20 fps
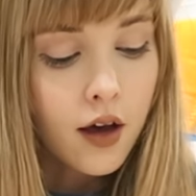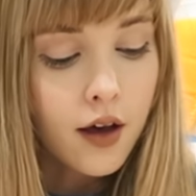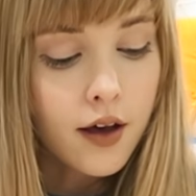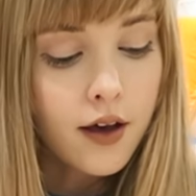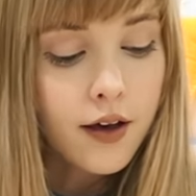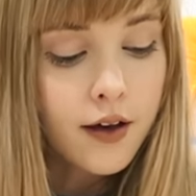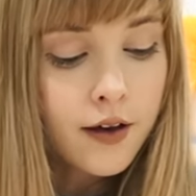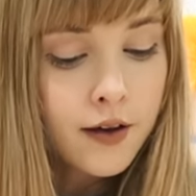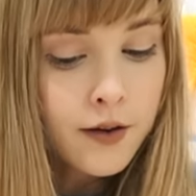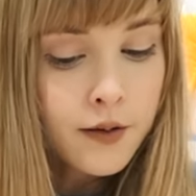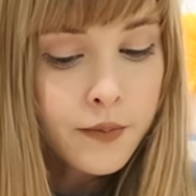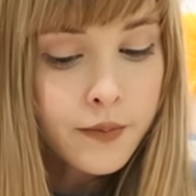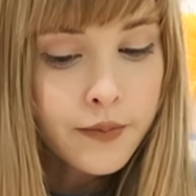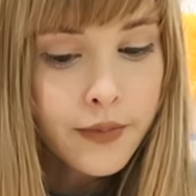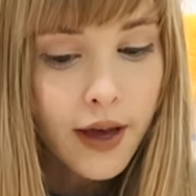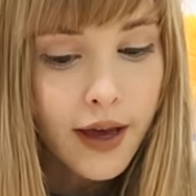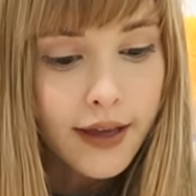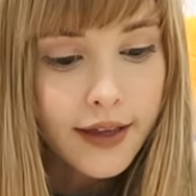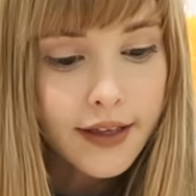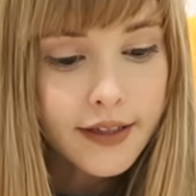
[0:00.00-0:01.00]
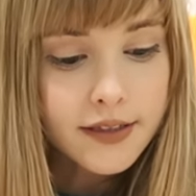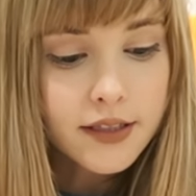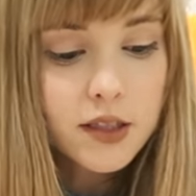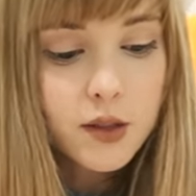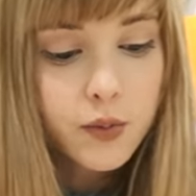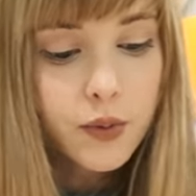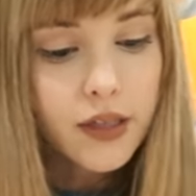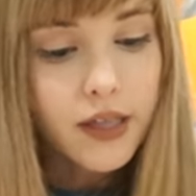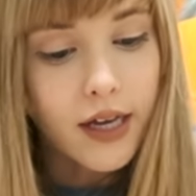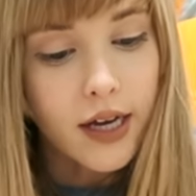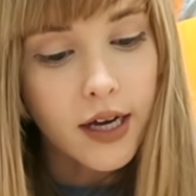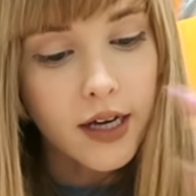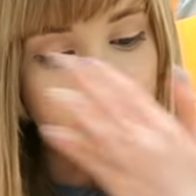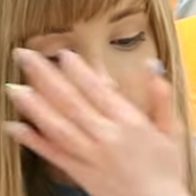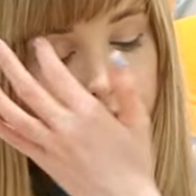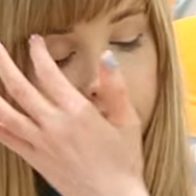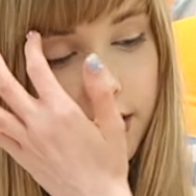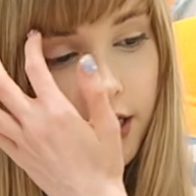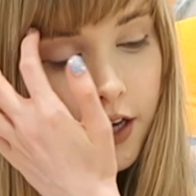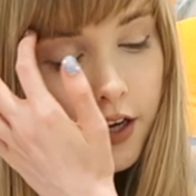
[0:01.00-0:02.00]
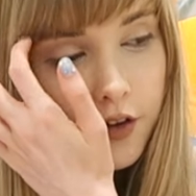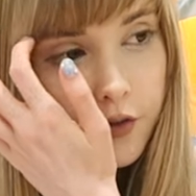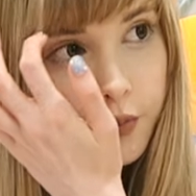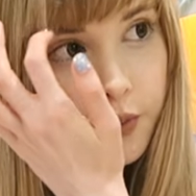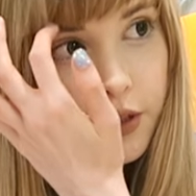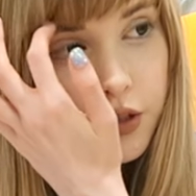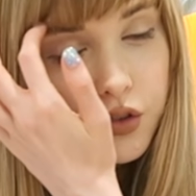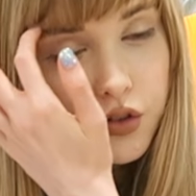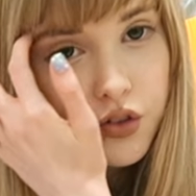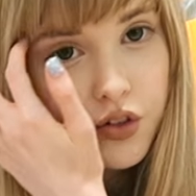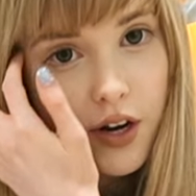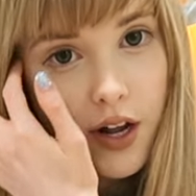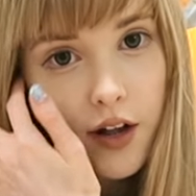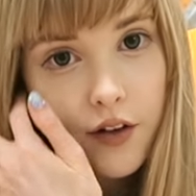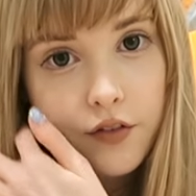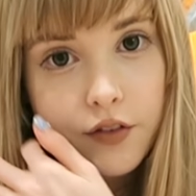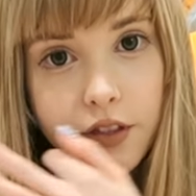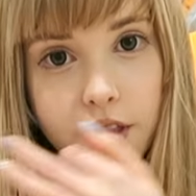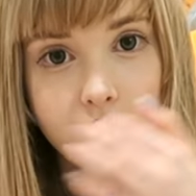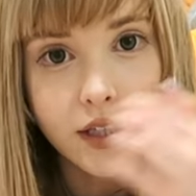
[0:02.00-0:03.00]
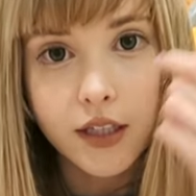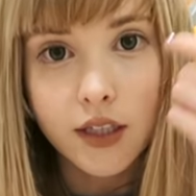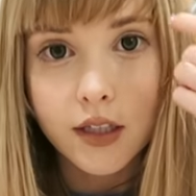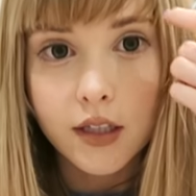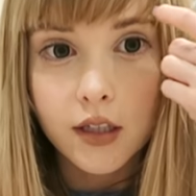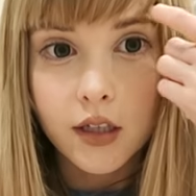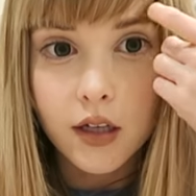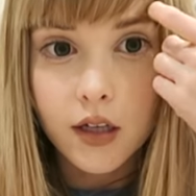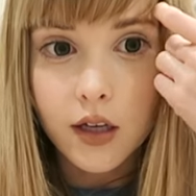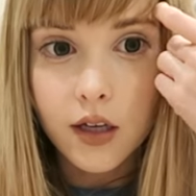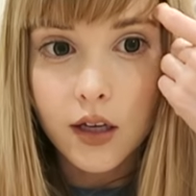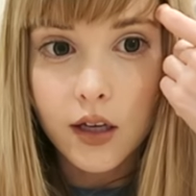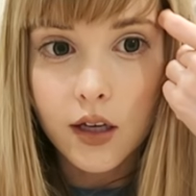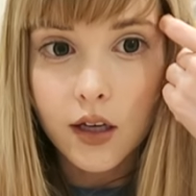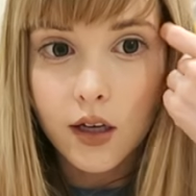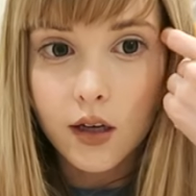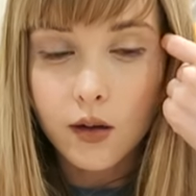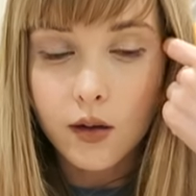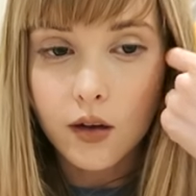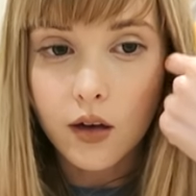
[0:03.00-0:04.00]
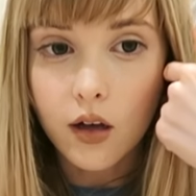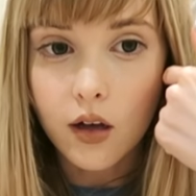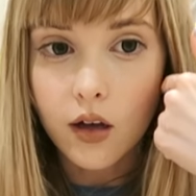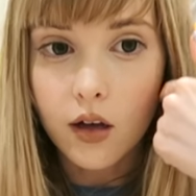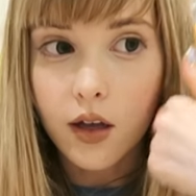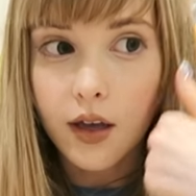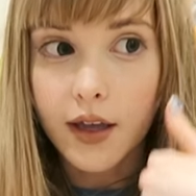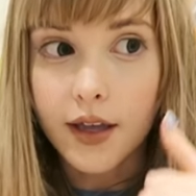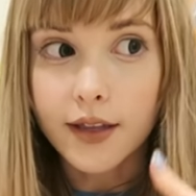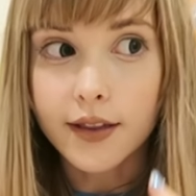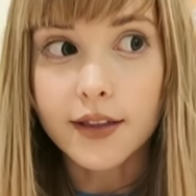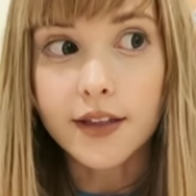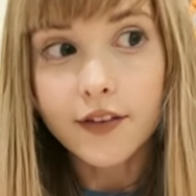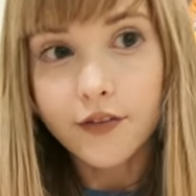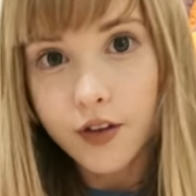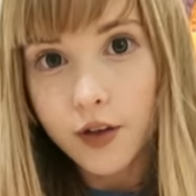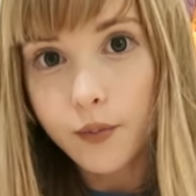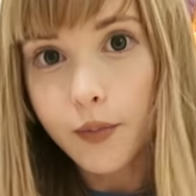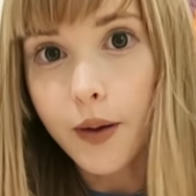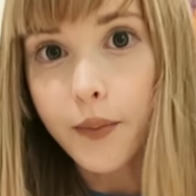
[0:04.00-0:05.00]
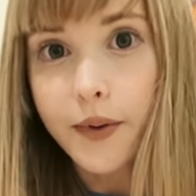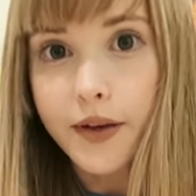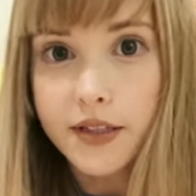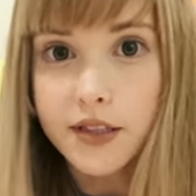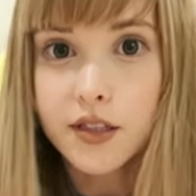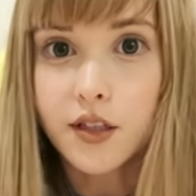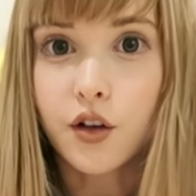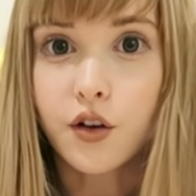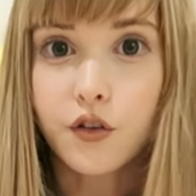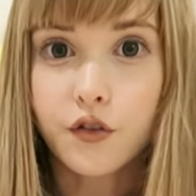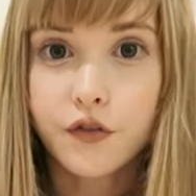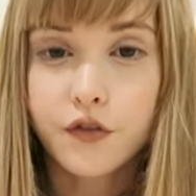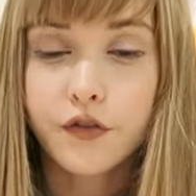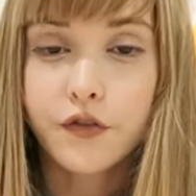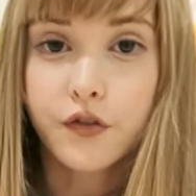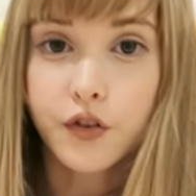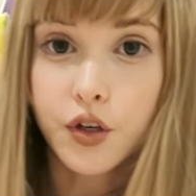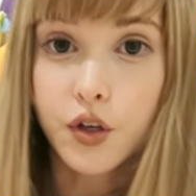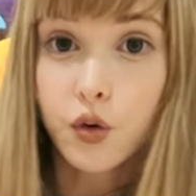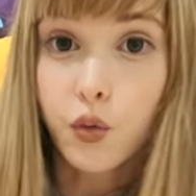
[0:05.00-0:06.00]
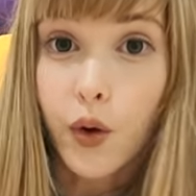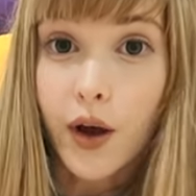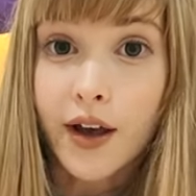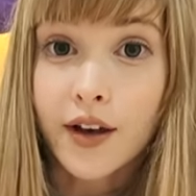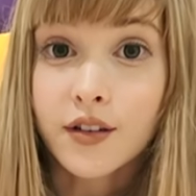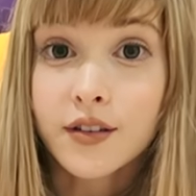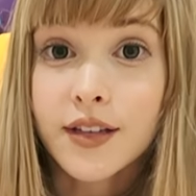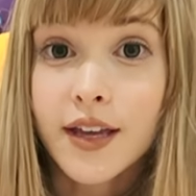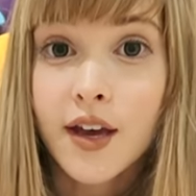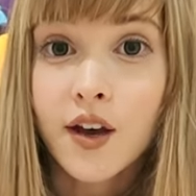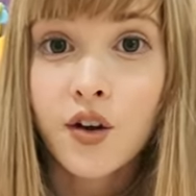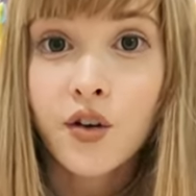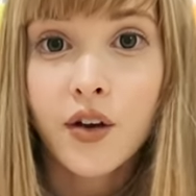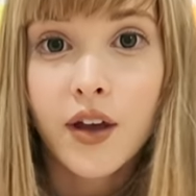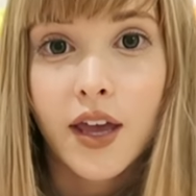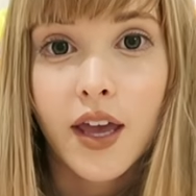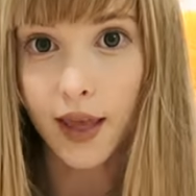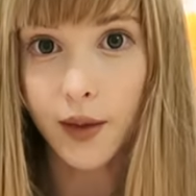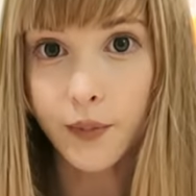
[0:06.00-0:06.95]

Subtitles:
I guess it's because I've been traveling and living by myself for a while now.